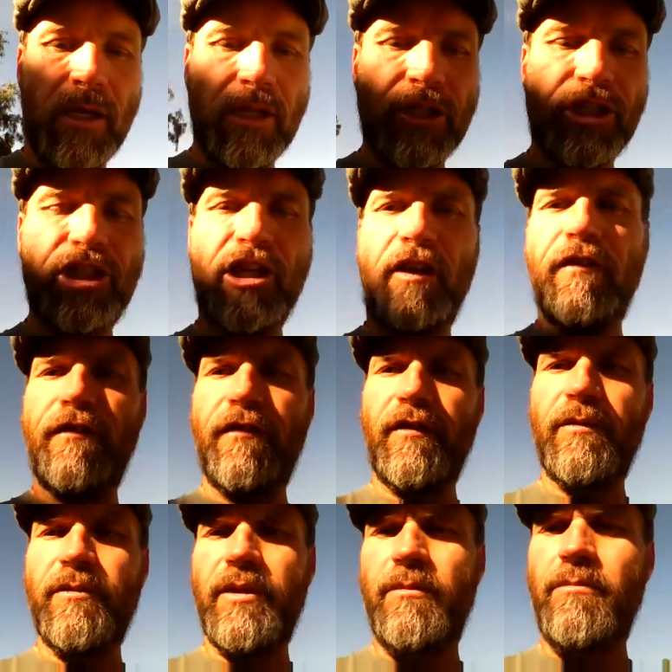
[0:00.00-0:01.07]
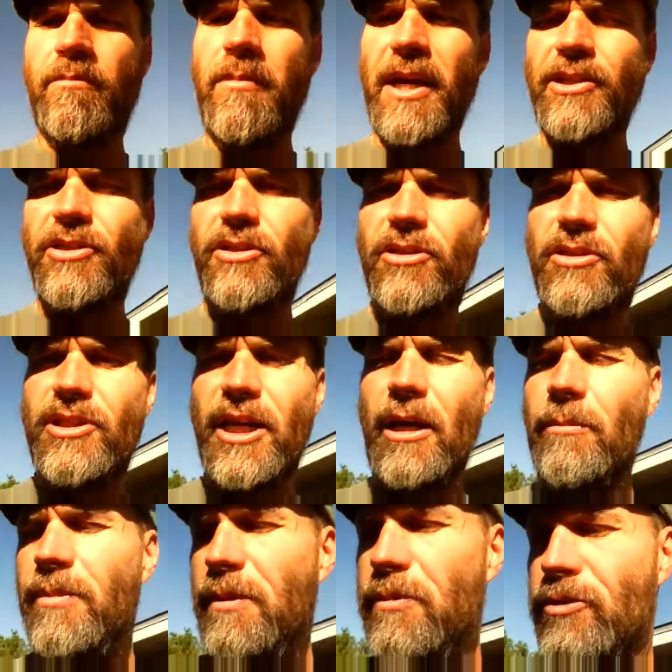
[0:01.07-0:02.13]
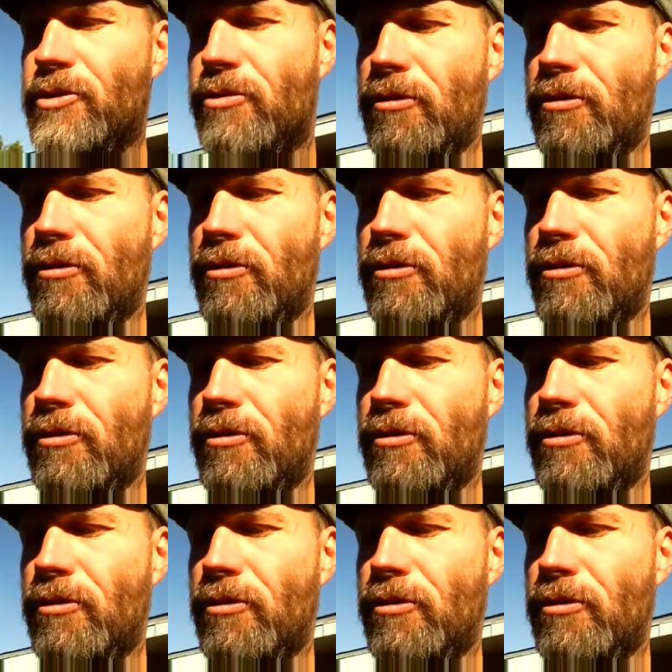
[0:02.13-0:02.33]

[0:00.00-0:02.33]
shove messages down people's